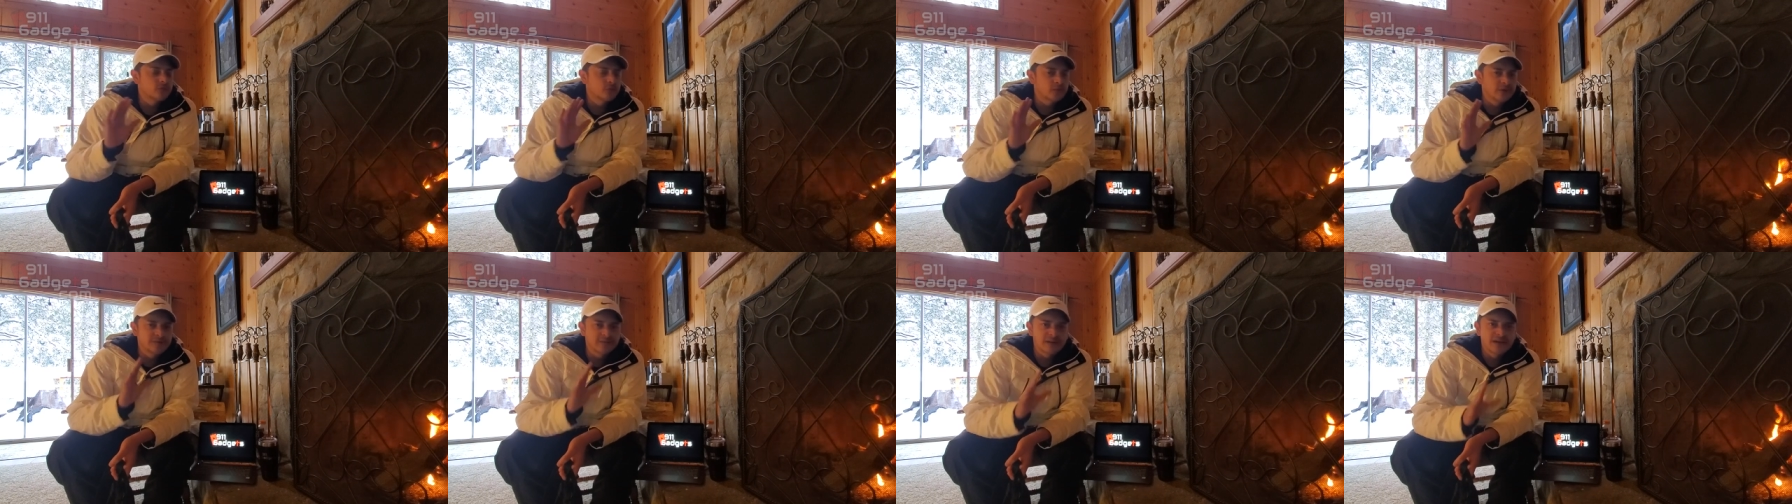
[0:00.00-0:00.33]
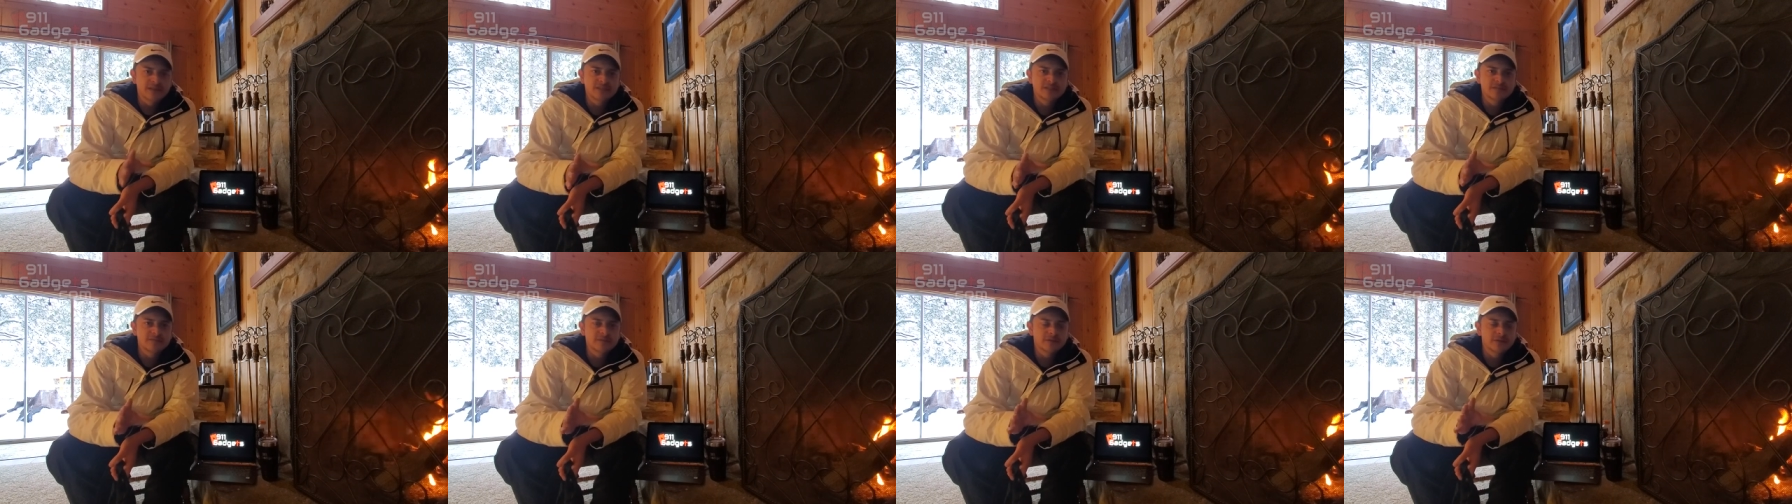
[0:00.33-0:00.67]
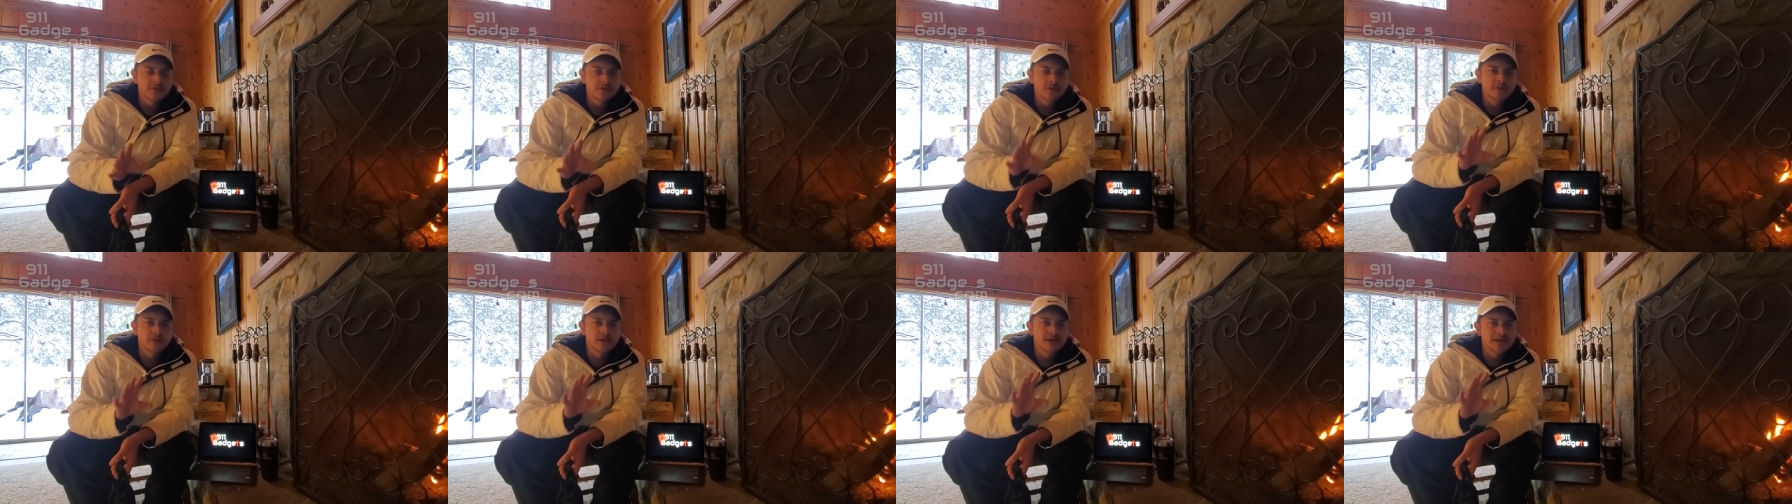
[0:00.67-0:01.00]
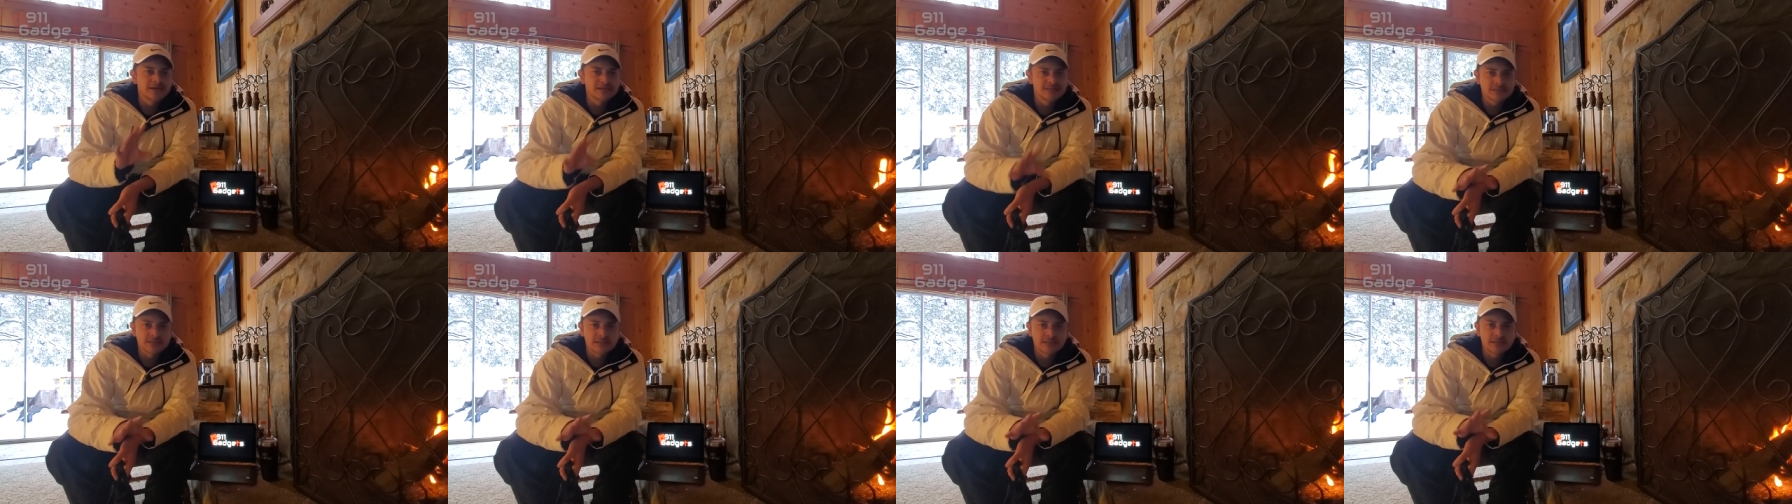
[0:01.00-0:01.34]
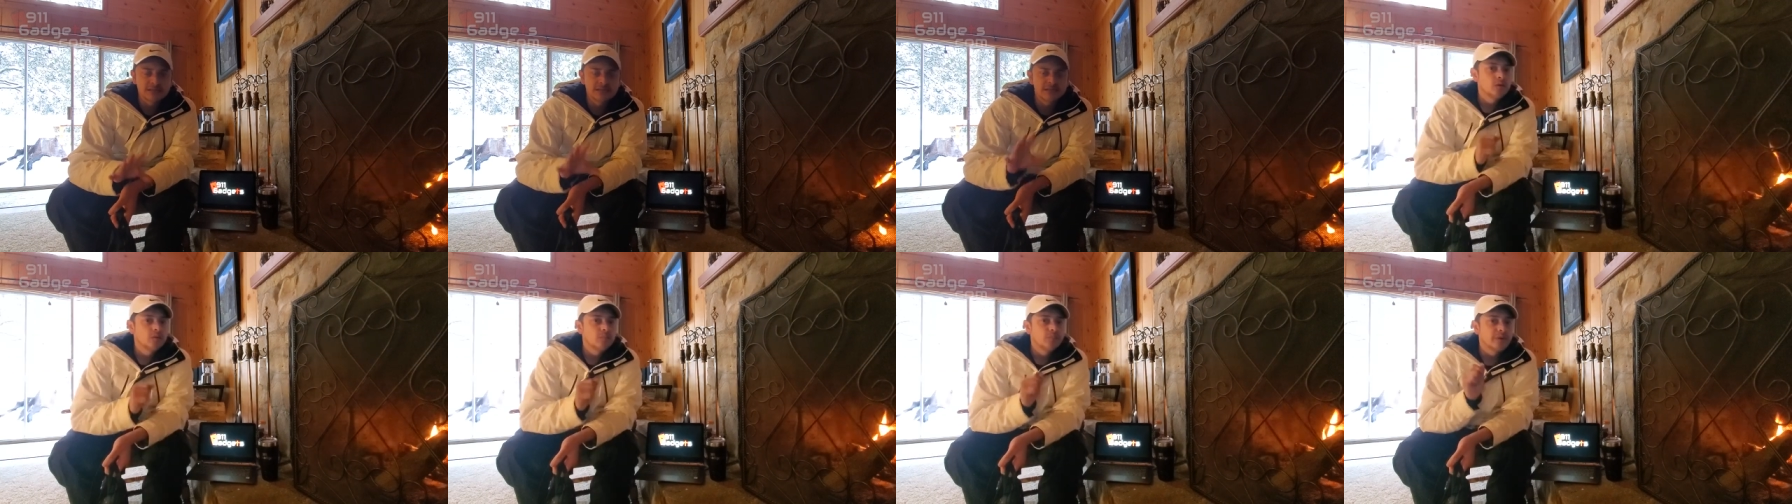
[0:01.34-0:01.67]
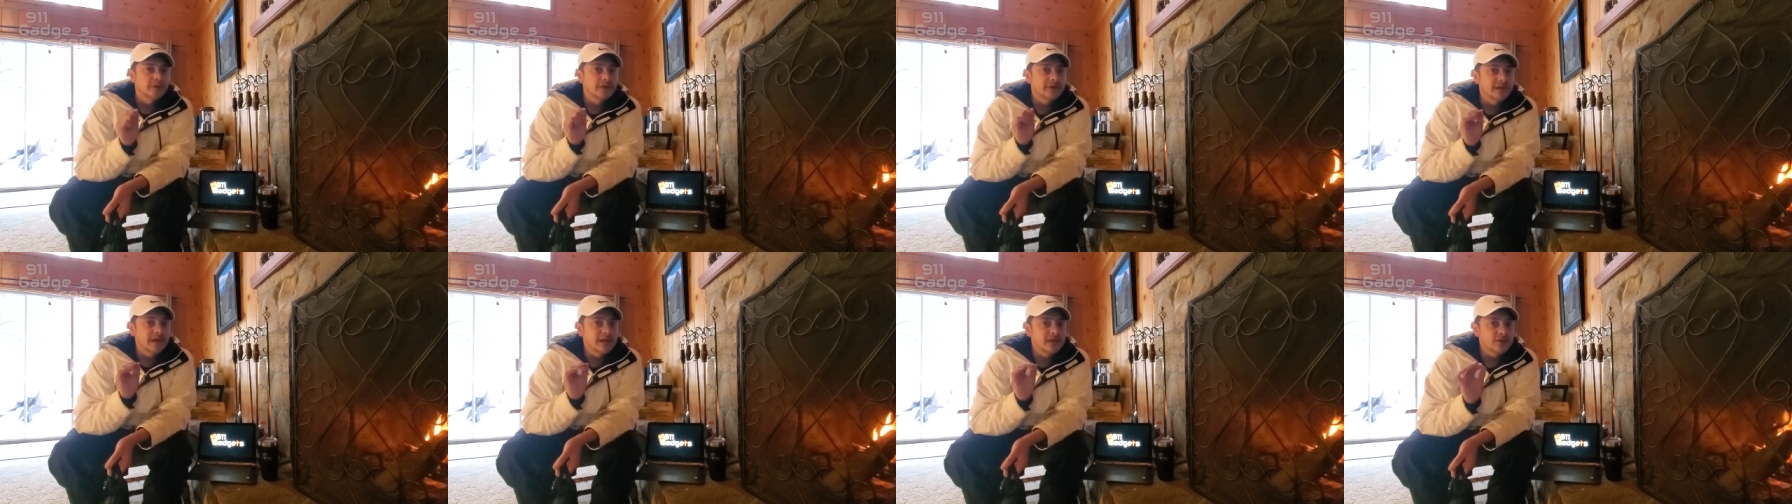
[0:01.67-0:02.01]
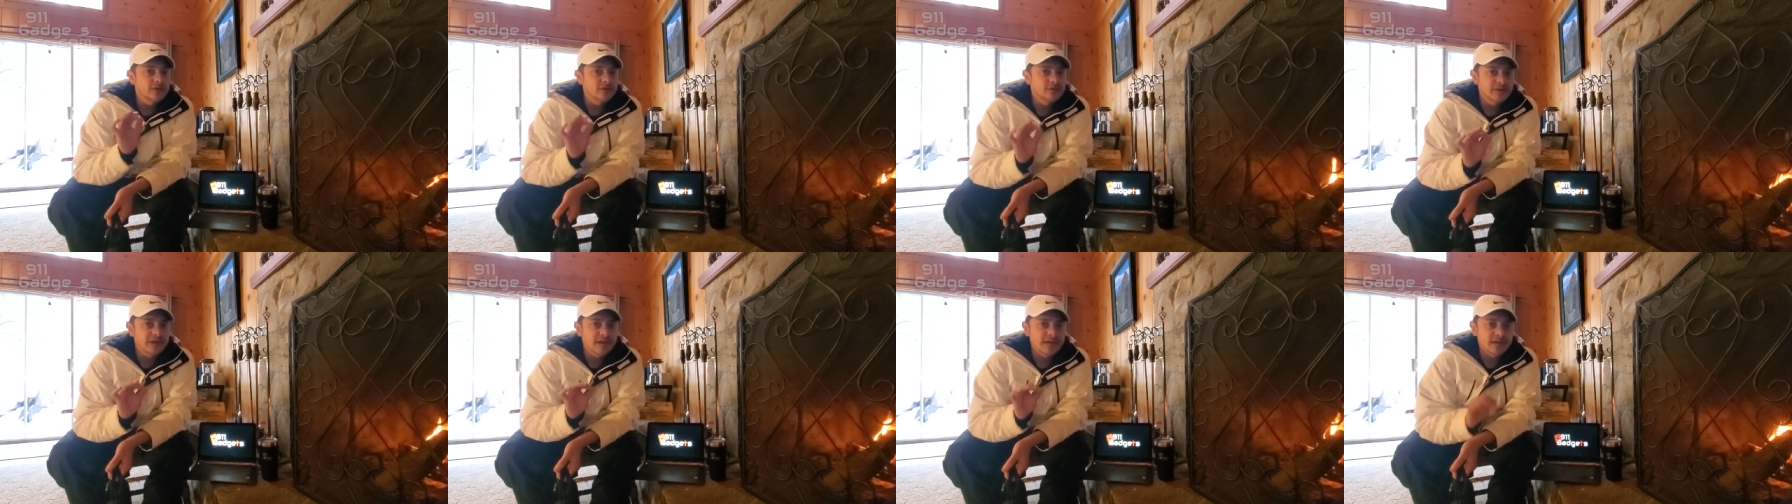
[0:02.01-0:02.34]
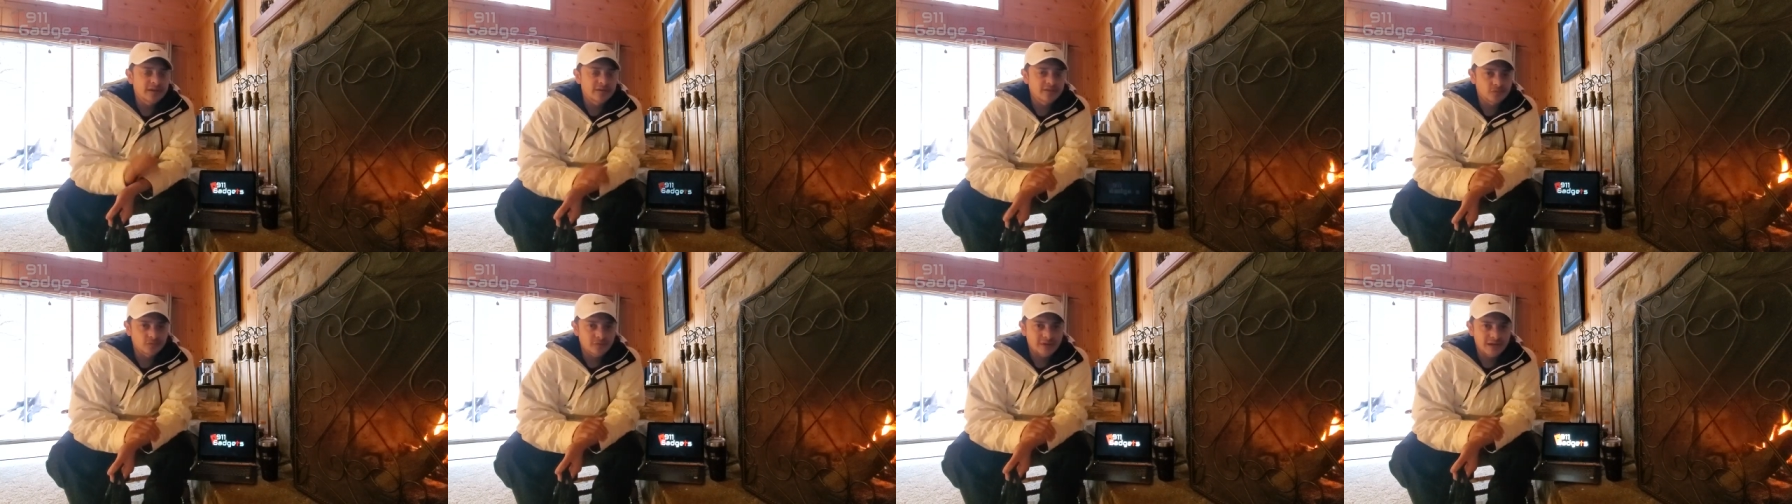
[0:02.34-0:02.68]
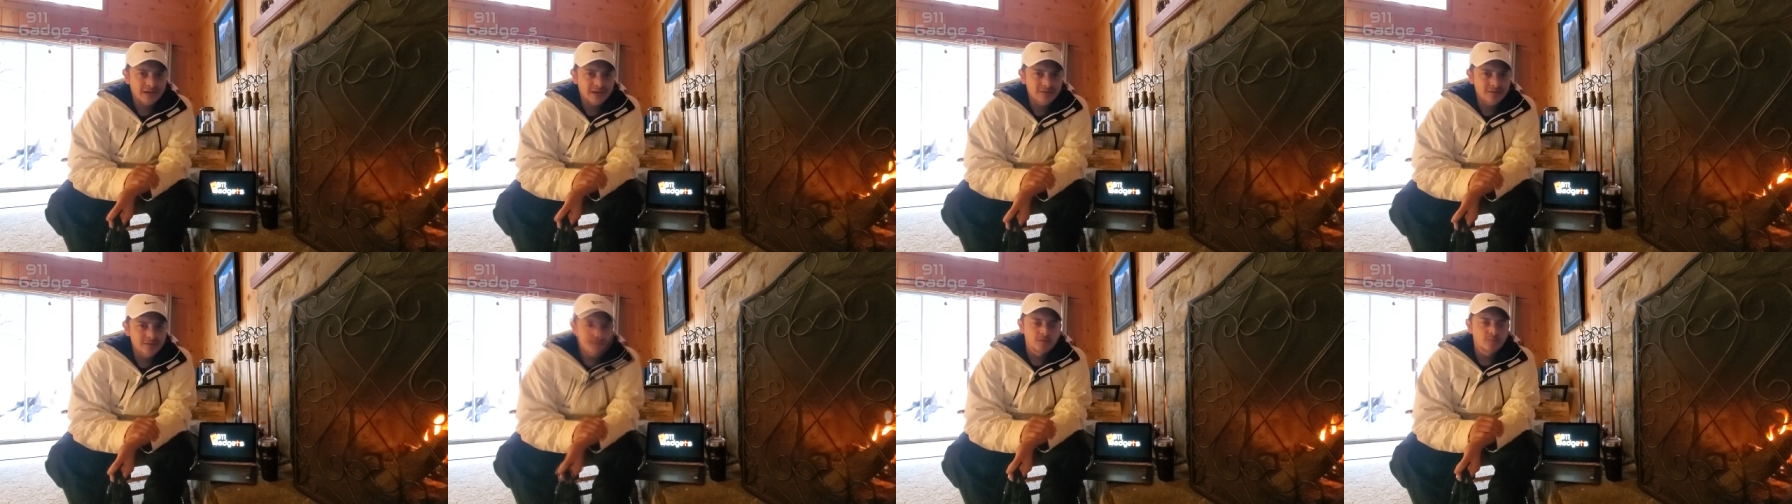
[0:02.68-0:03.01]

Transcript: revise the video as needed, but get creative, okay?